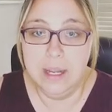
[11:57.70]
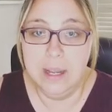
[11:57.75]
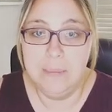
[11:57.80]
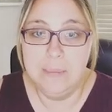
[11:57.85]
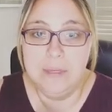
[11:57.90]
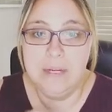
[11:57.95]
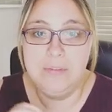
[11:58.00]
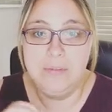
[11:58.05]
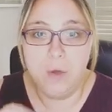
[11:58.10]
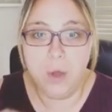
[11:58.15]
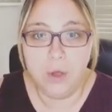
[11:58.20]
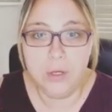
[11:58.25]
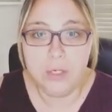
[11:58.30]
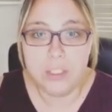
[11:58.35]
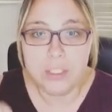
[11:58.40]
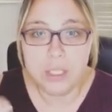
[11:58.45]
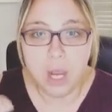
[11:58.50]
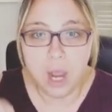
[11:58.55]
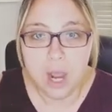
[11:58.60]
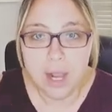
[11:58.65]
But if all
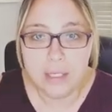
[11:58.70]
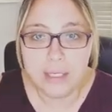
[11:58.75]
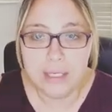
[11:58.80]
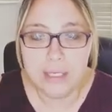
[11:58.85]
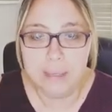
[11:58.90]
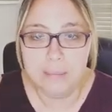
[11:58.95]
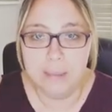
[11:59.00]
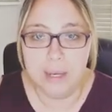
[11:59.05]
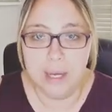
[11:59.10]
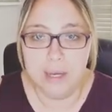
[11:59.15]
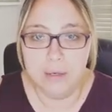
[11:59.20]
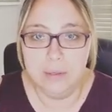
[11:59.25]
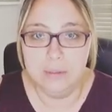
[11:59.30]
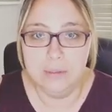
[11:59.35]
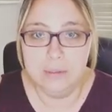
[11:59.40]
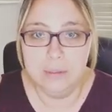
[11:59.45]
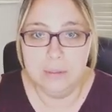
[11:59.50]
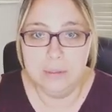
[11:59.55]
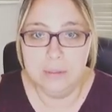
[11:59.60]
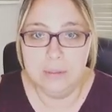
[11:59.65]
you're talking
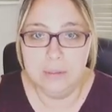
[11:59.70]
about